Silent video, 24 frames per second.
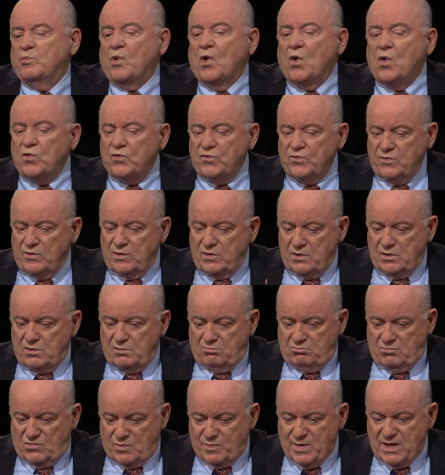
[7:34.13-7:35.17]
both
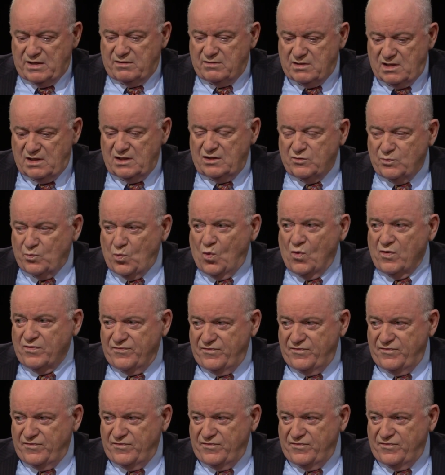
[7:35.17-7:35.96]
to make things more